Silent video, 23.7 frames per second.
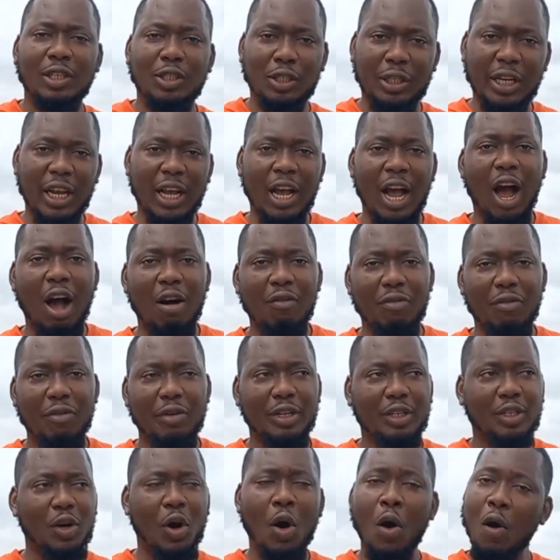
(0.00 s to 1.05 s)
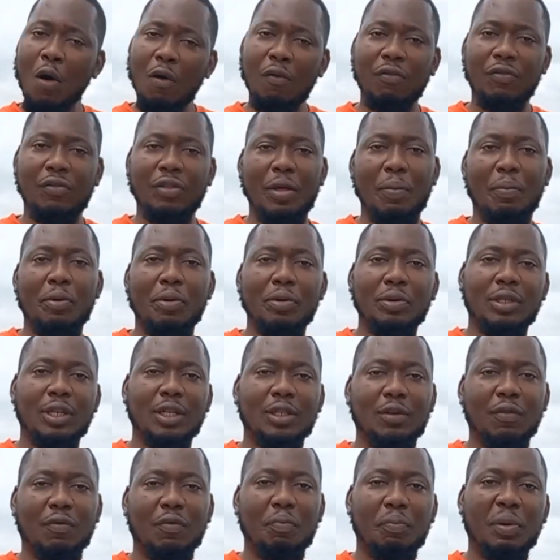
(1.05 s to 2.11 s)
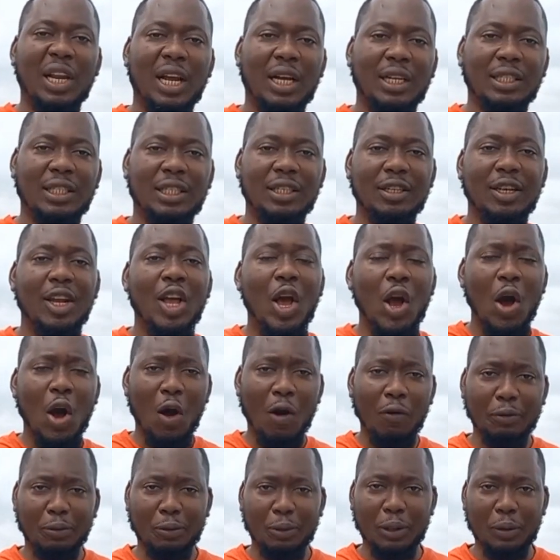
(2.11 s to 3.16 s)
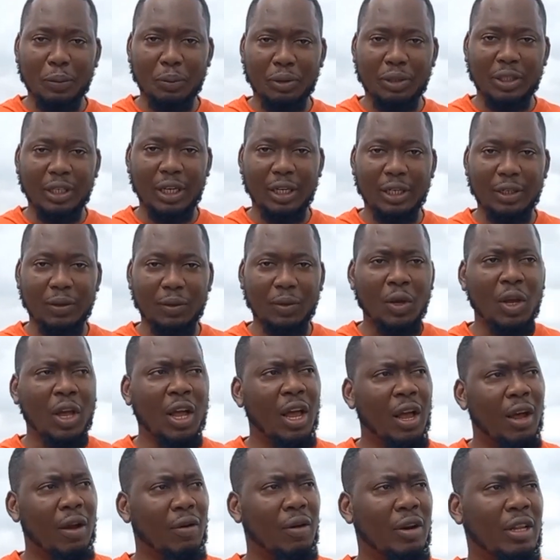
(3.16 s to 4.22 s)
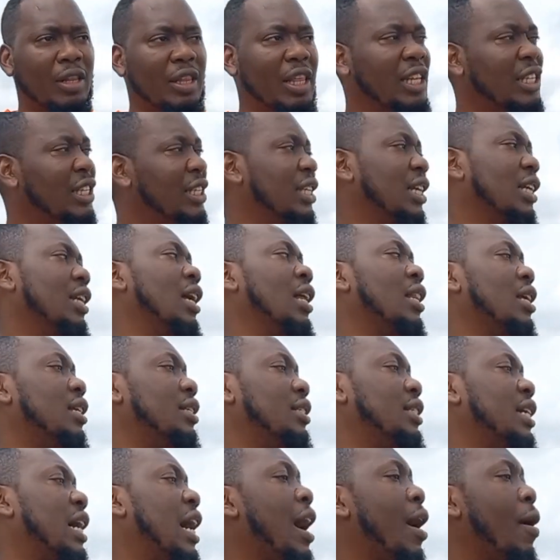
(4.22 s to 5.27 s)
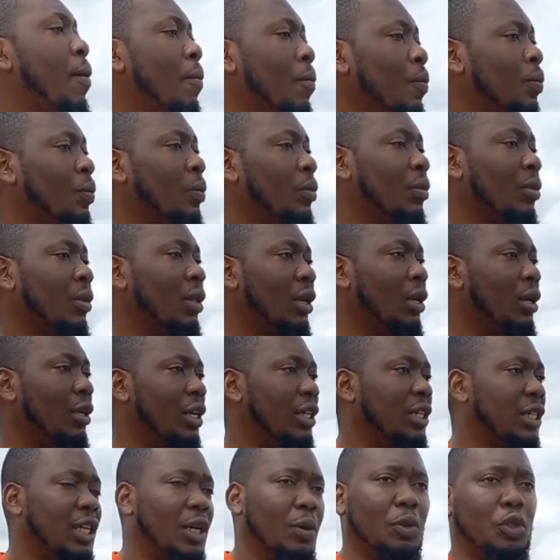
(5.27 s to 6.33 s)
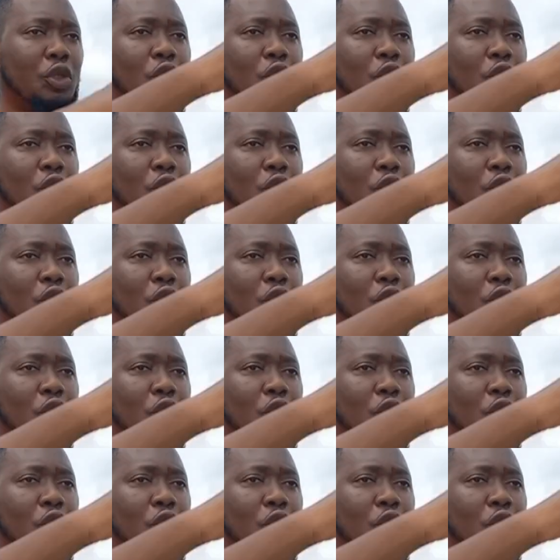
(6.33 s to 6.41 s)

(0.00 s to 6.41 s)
take coverage of the process of planting of sweet potato. This is another dam. Yesterday we